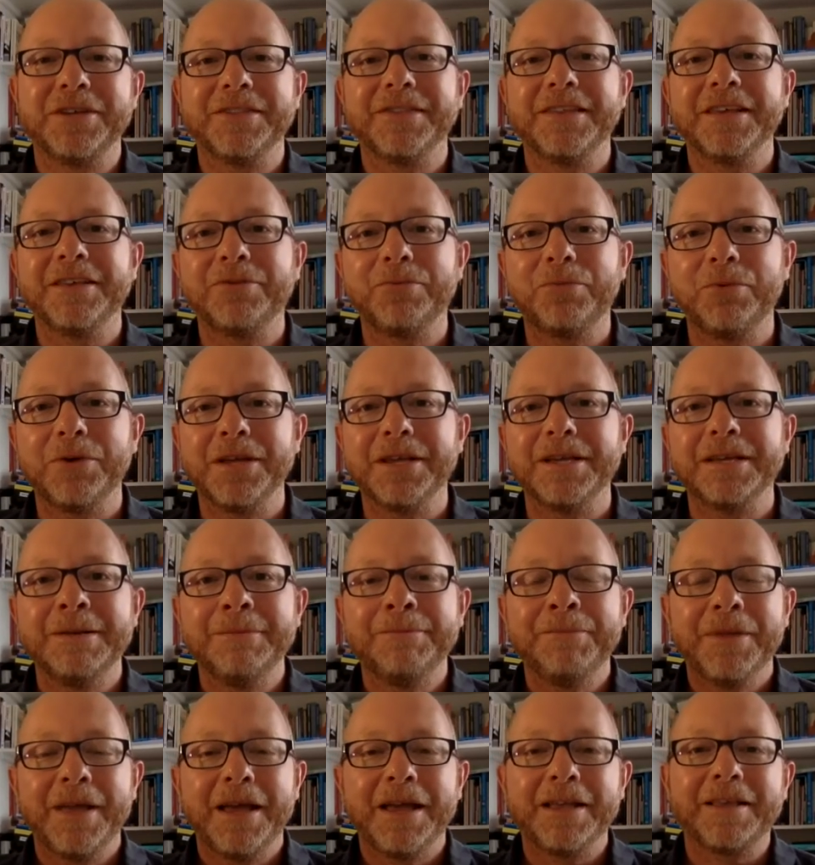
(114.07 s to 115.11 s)
This week,
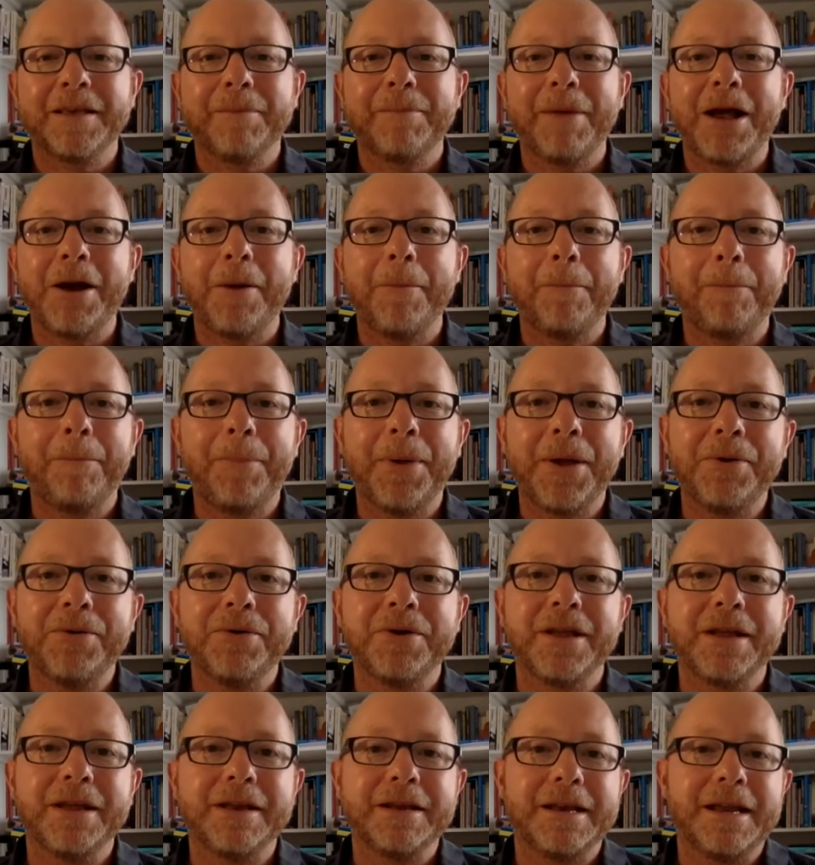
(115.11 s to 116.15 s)
it's about
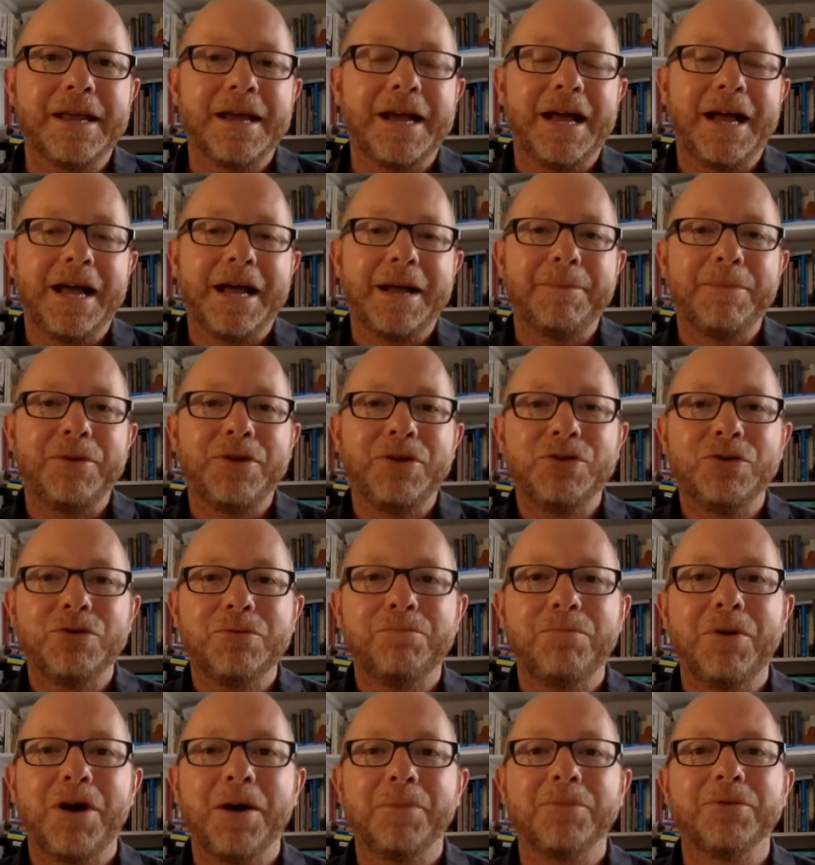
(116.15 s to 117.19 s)
building your
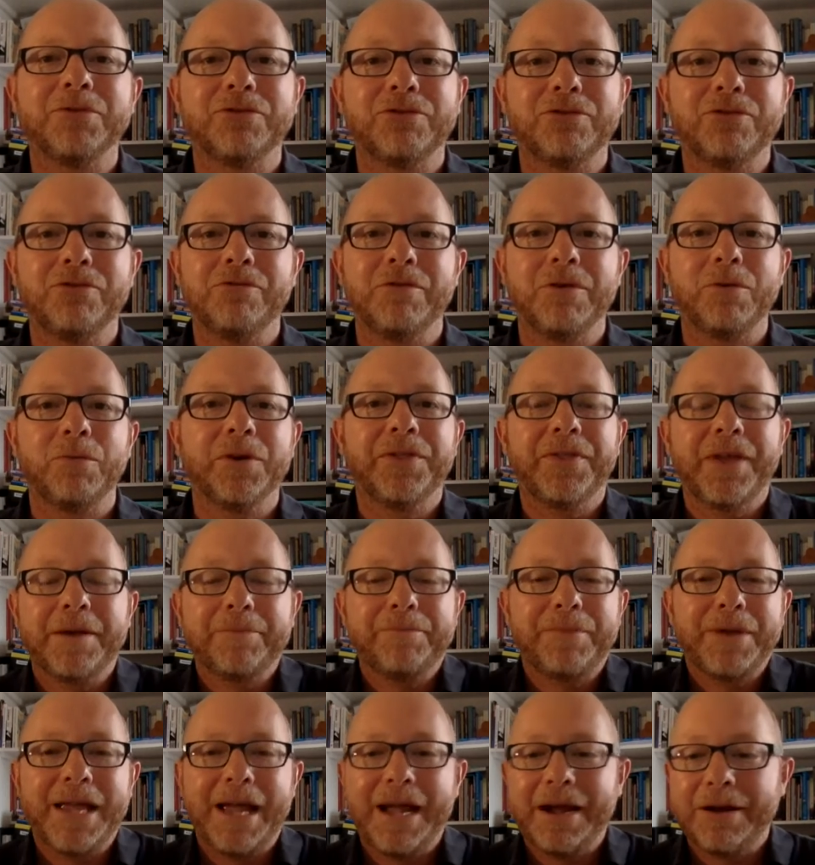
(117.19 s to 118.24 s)
Bible story, whether
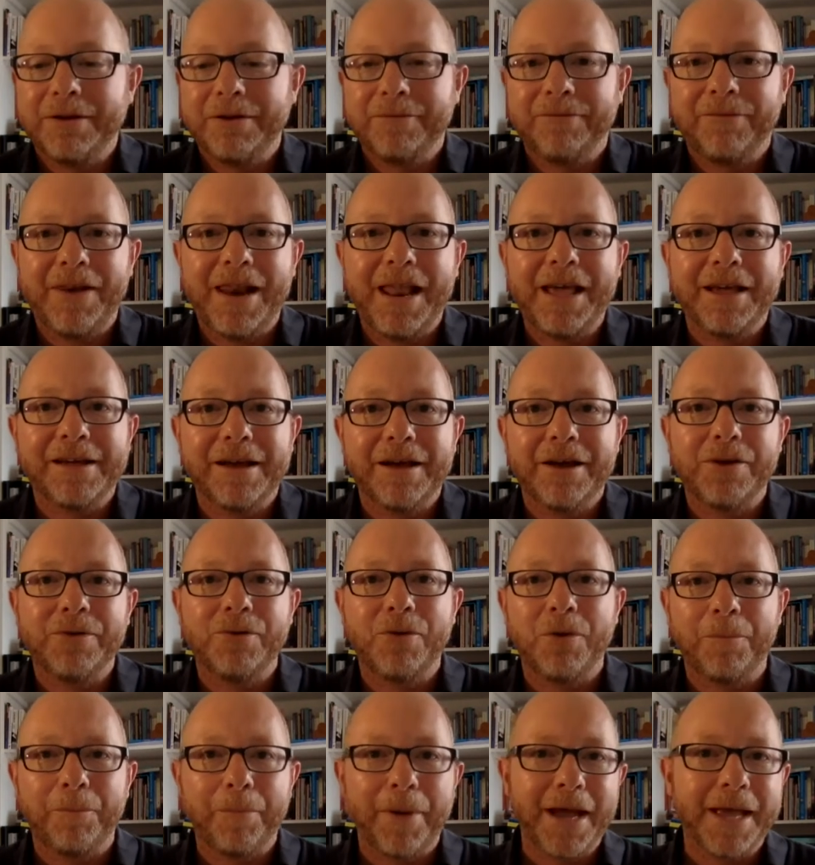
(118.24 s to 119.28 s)
that be out of Lego
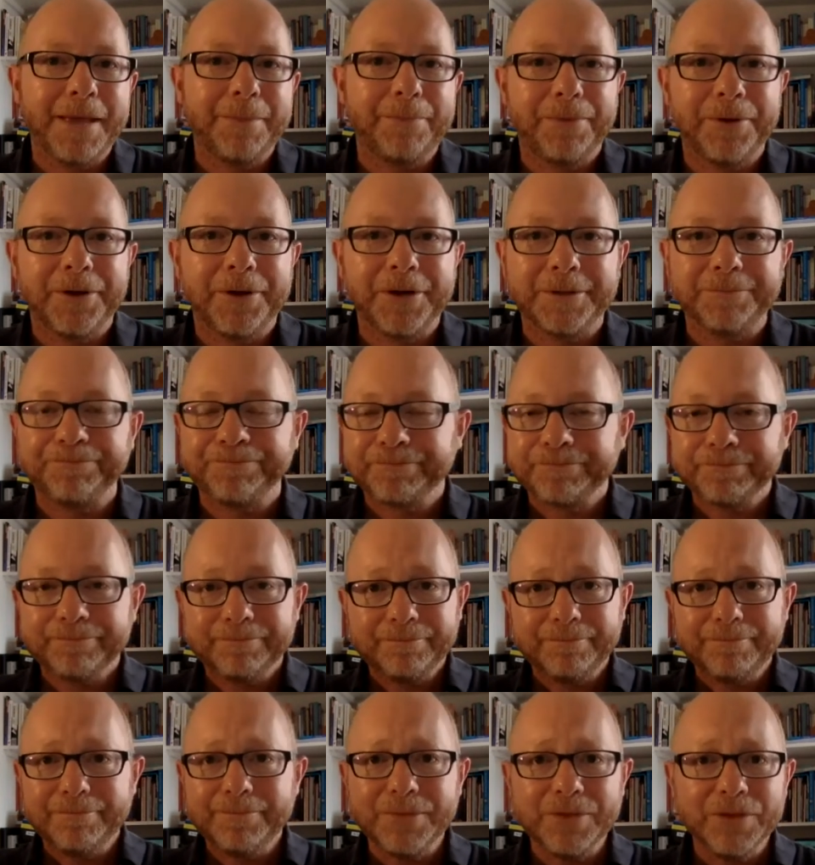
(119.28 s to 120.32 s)
or paper
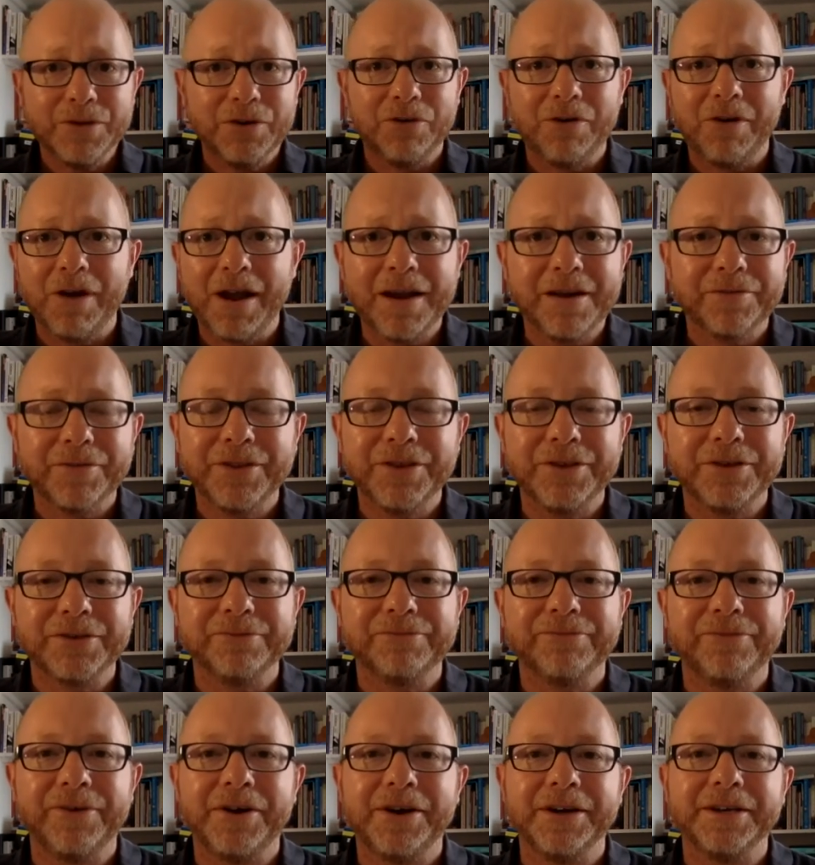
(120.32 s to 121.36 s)
or anything you can
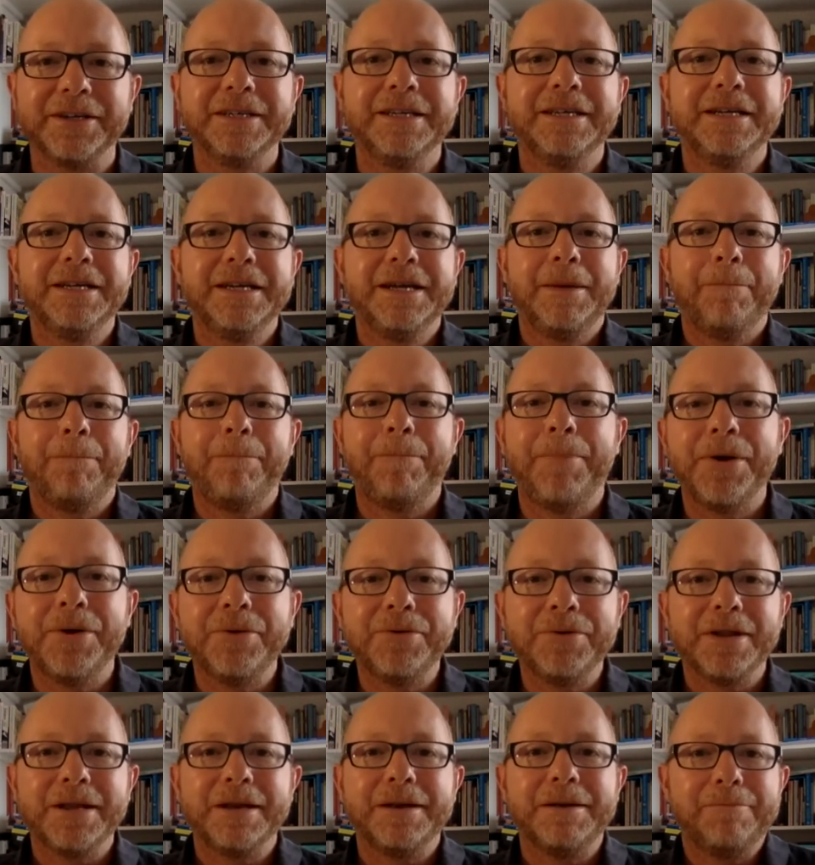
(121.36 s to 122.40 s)
find,
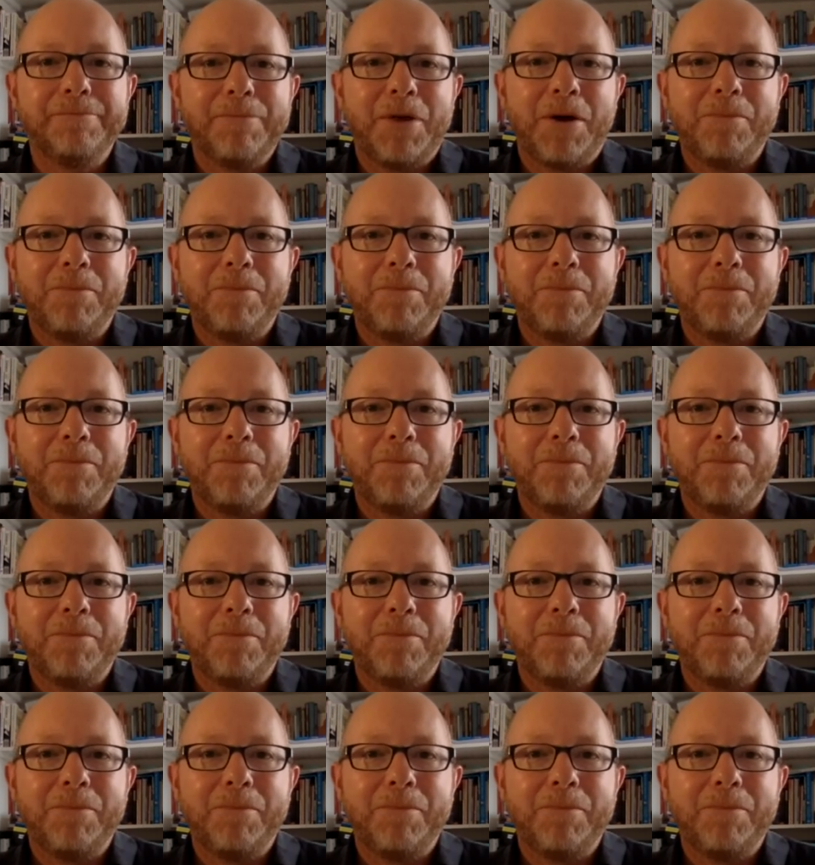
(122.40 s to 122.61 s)
building a